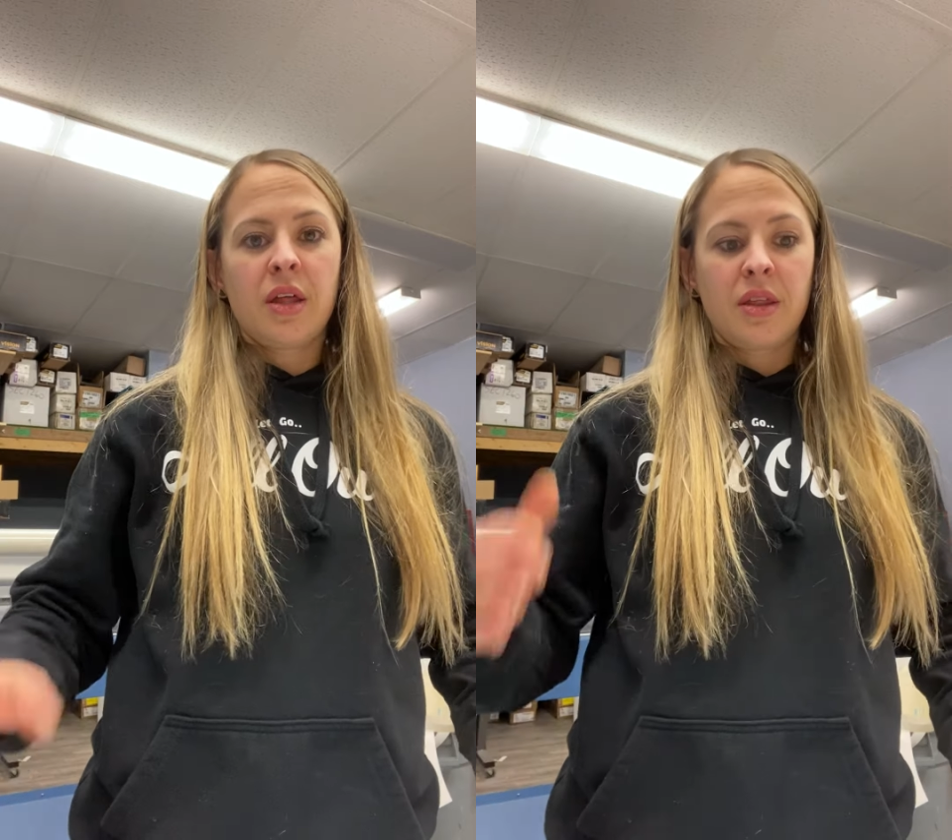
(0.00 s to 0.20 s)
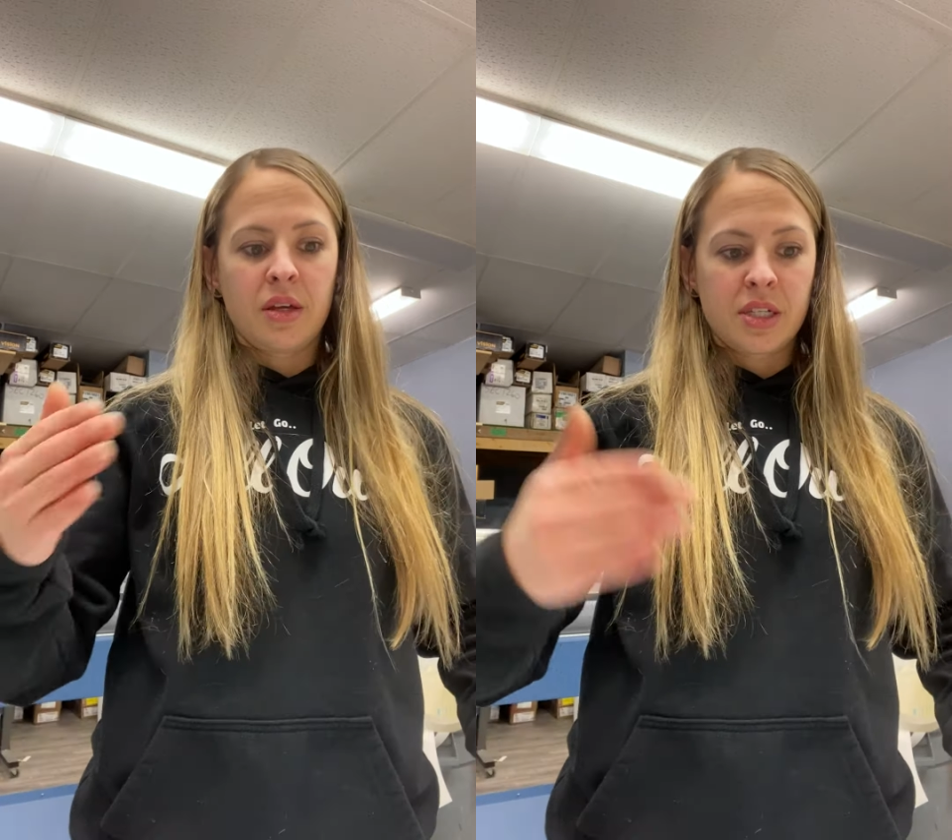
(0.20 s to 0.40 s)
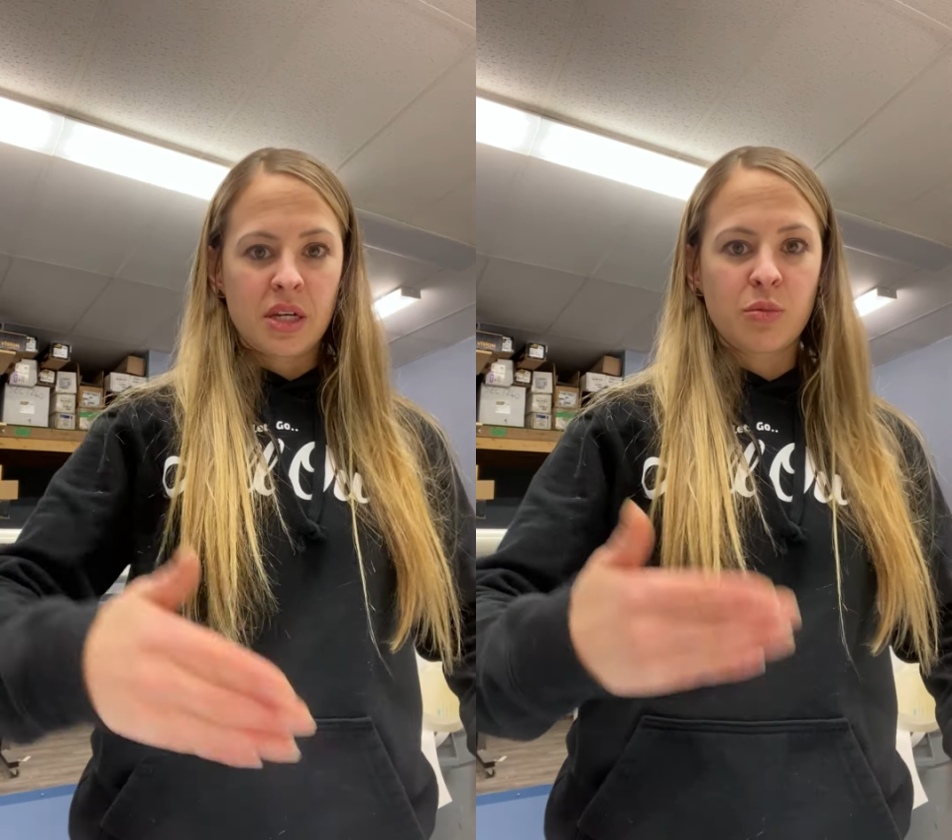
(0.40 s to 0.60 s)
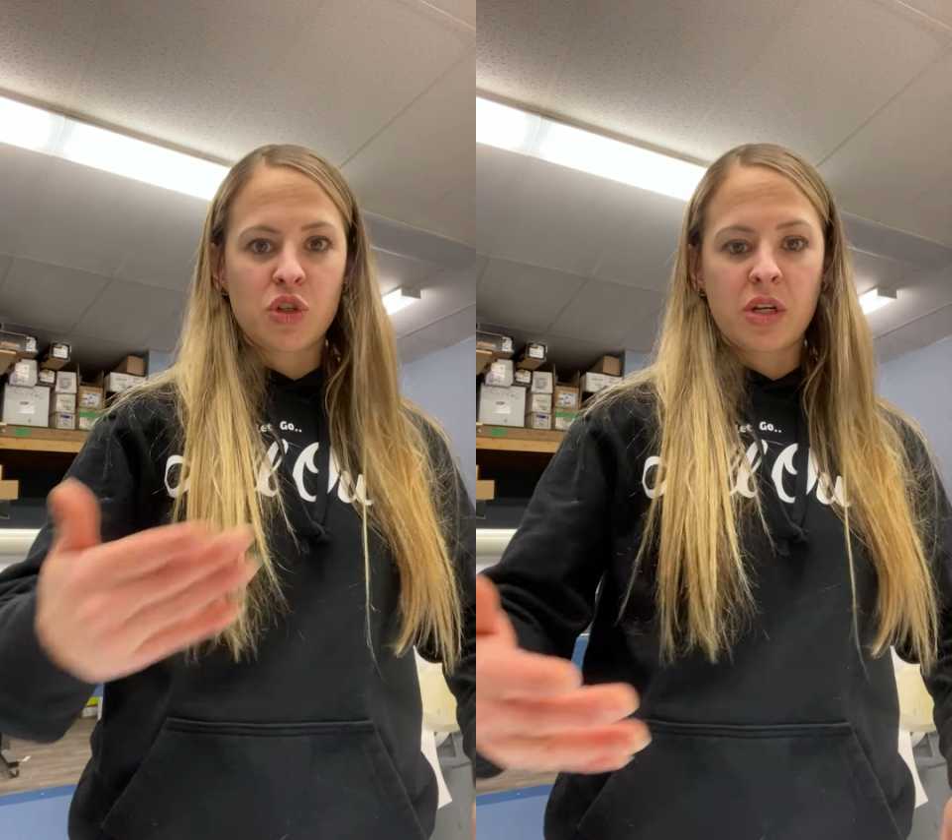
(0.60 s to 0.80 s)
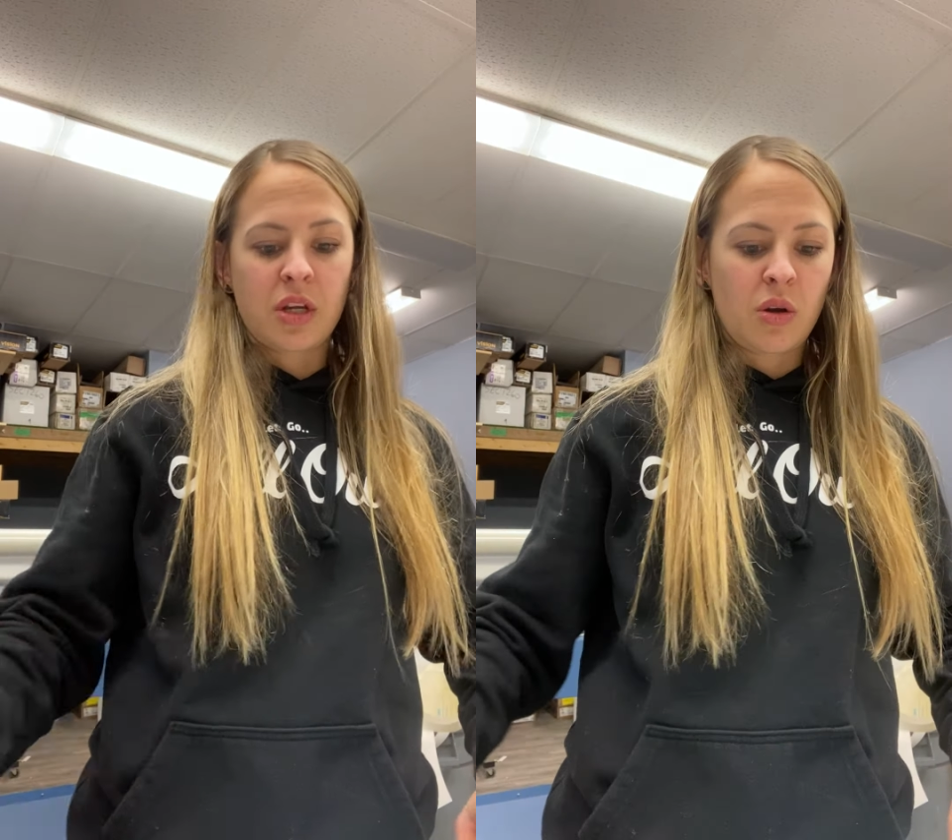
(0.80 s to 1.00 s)
the
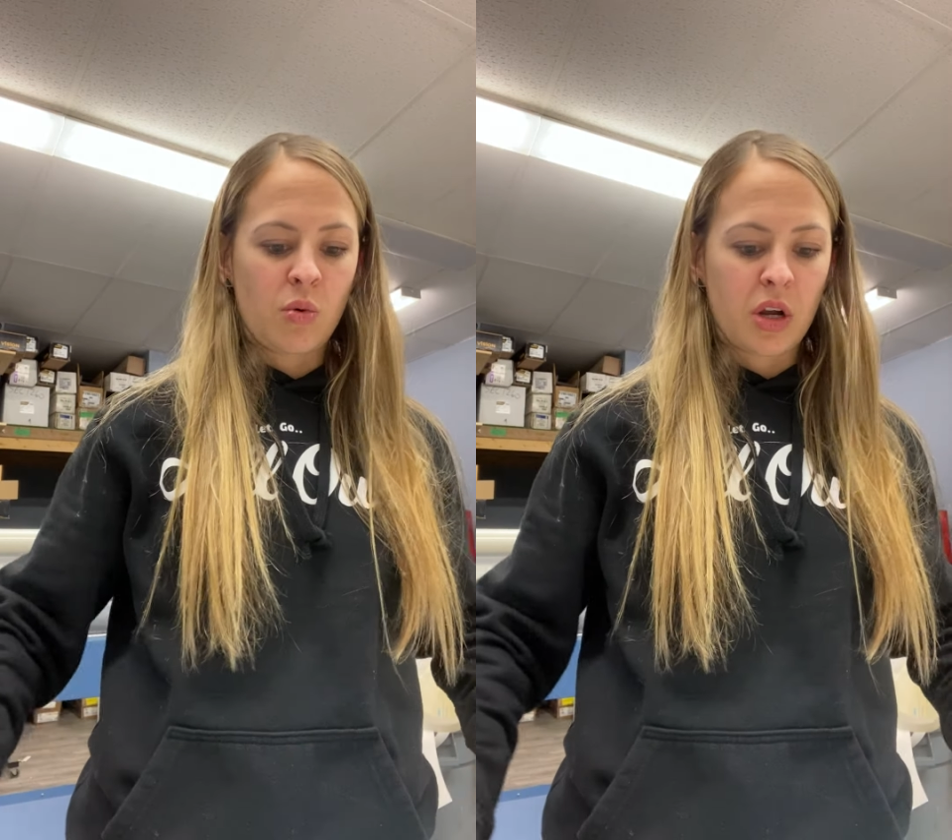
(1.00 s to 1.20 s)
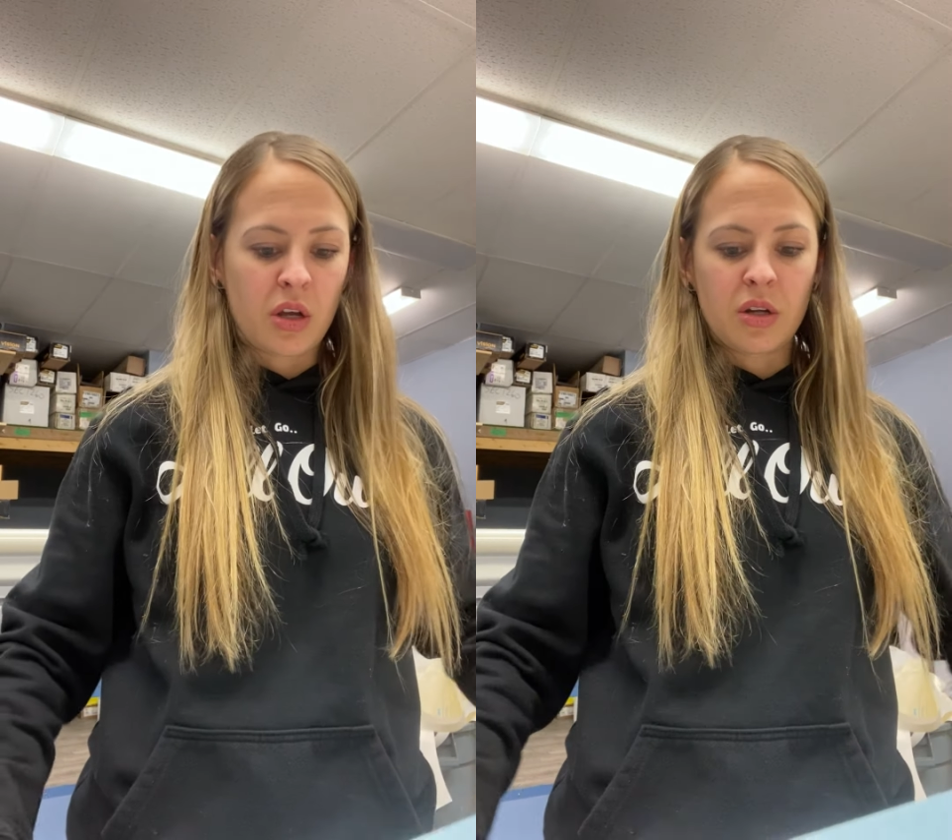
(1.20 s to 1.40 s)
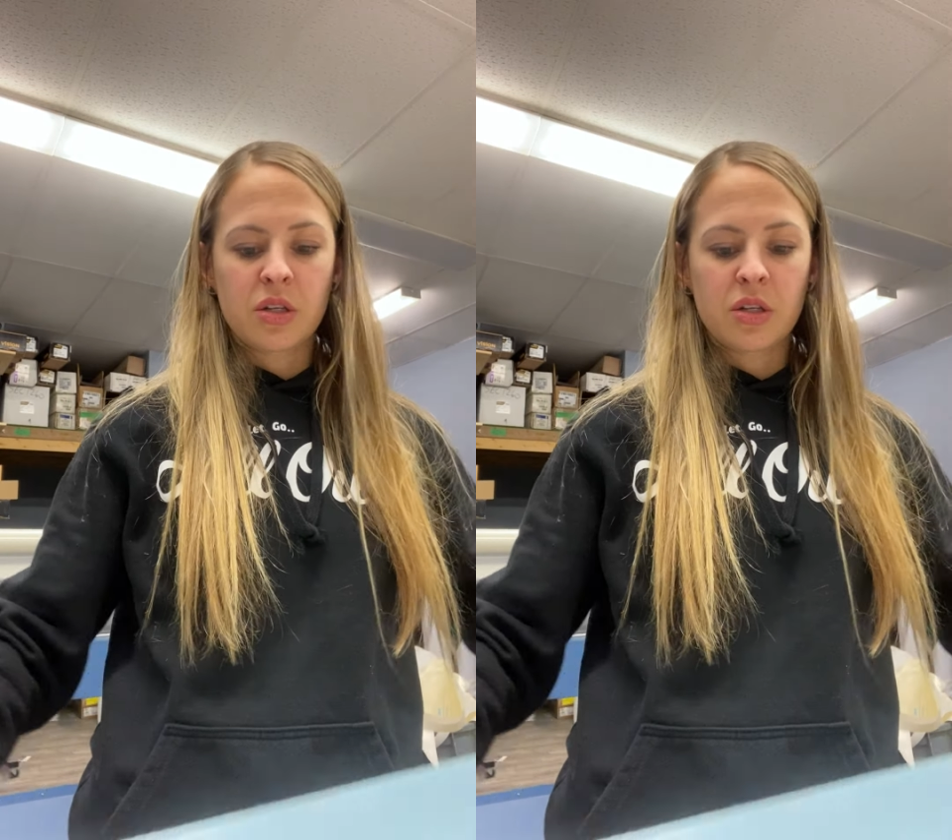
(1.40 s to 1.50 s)
substrate that you're working on.